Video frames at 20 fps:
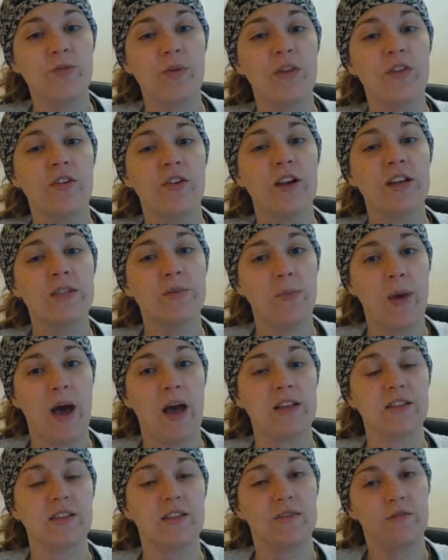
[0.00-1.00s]
whether it's
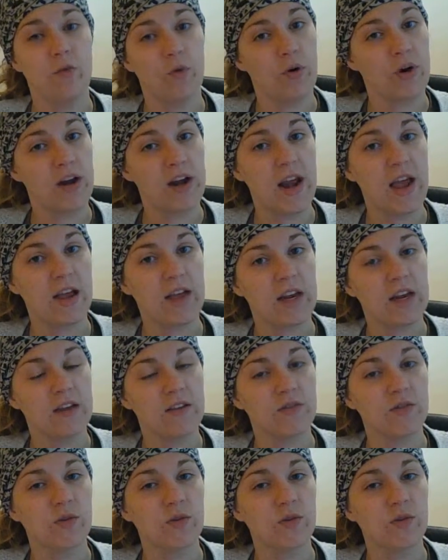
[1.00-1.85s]
positive or negative.